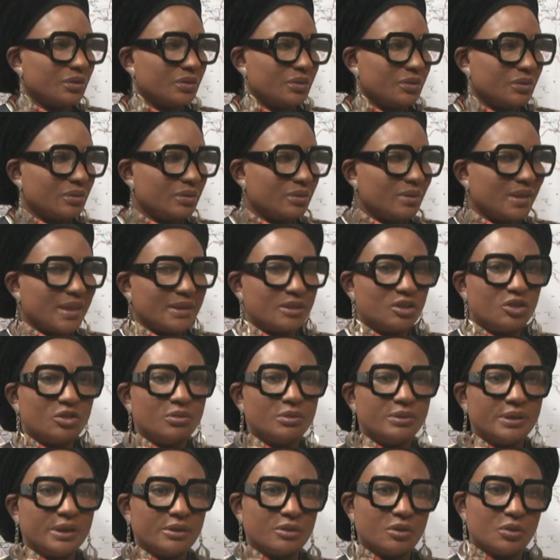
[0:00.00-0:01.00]
that
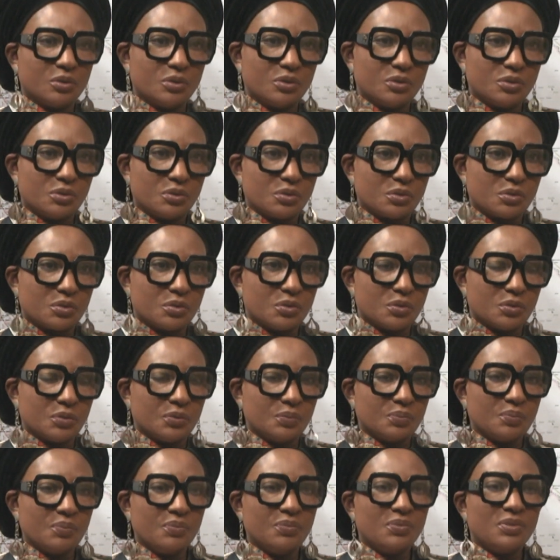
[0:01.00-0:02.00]
children go to school.
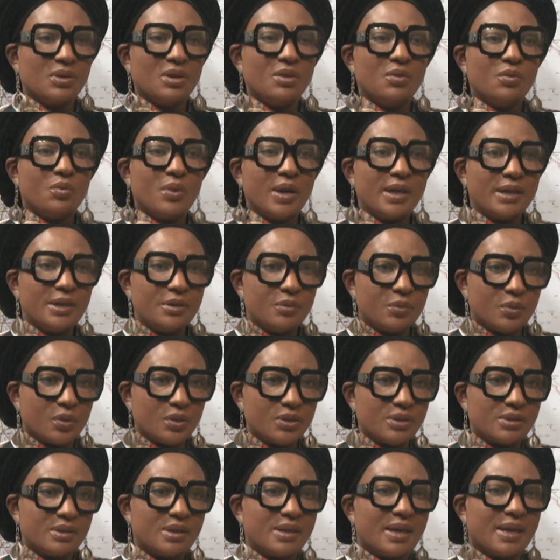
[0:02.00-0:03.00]
When he
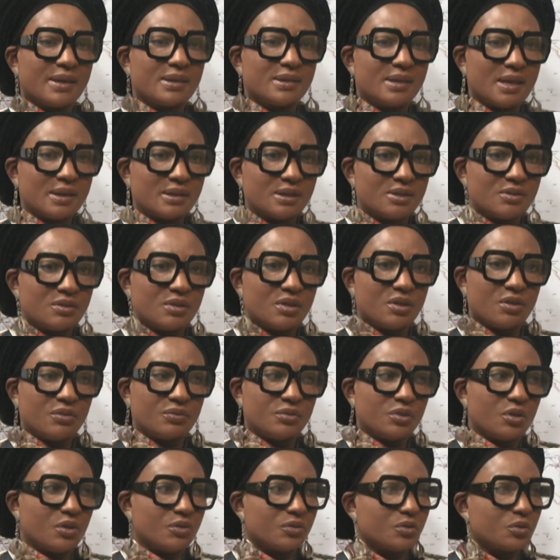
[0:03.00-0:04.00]
was the executive
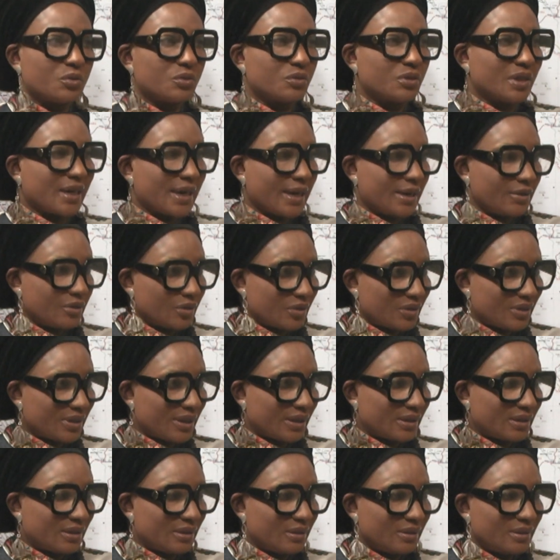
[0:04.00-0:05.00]
governor of Kano
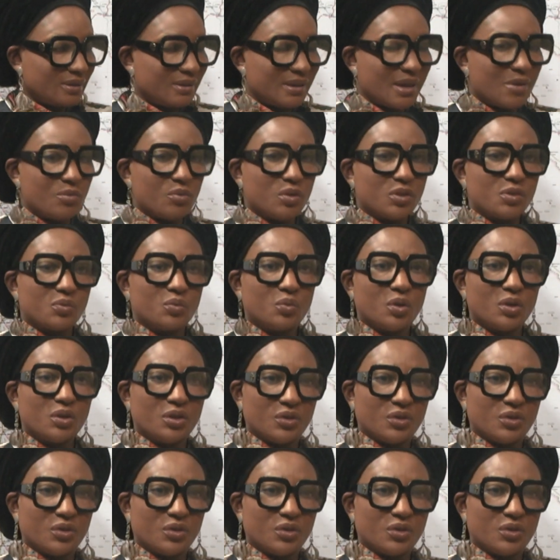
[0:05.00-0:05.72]
State, that was one of